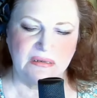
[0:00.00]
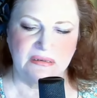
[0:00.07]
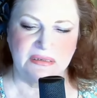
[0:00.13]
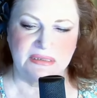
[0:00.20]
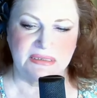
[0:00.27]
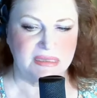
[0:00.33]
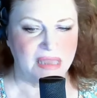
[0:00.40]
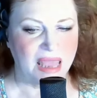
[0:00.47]

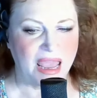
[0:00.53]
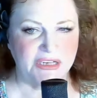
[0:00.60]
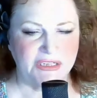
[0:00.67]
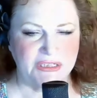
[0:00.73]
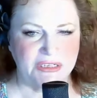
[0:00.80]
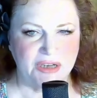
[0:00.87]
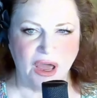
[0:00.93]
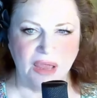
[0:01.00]
slash
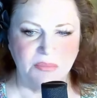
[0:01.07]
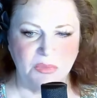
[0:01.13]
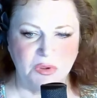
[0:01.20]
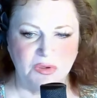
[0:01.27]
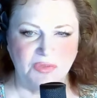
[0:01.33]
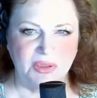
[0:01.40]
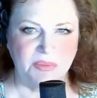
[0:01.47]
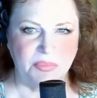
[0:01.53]

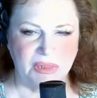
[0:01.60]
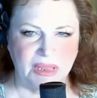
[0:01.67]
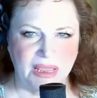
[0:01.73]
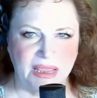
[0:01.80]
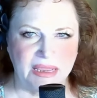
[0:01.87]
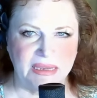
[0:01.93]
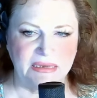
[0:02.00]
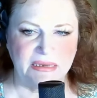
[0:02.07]
non-moving
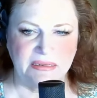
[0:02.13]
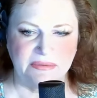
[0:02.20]
plane